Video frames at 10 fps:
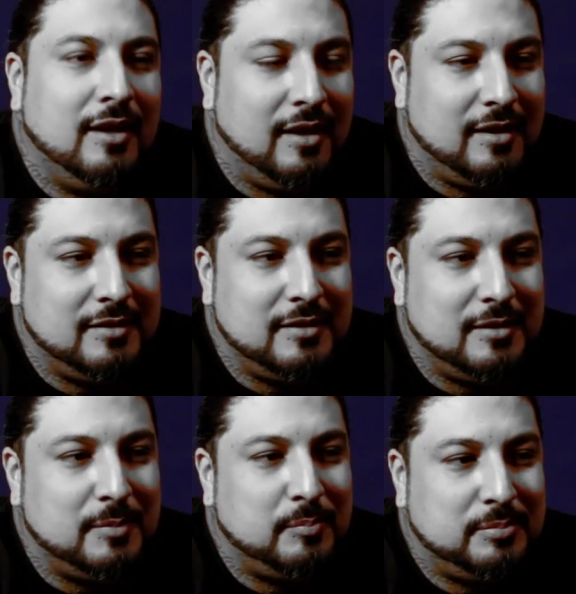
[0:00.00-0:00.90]
I ended
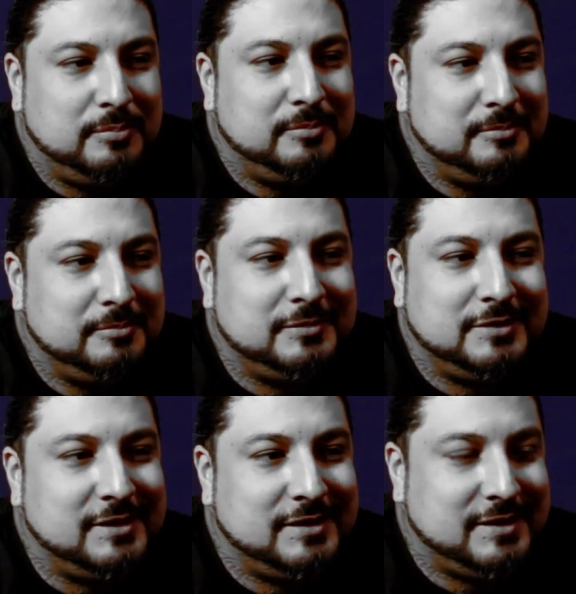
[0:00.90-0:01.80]
up
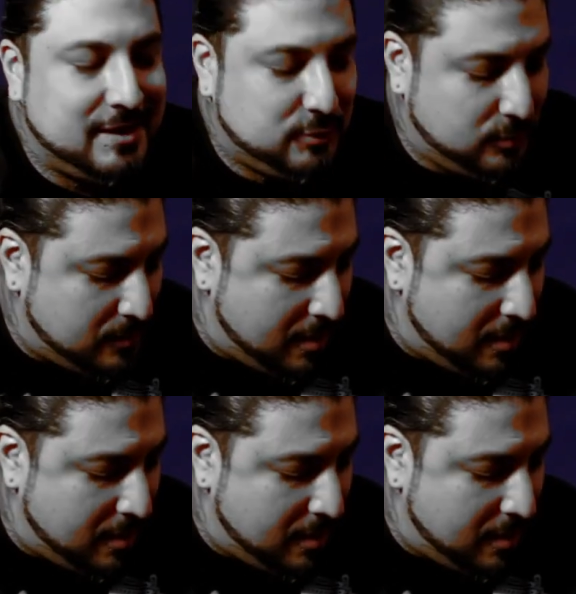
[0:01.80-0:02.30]
just tattooing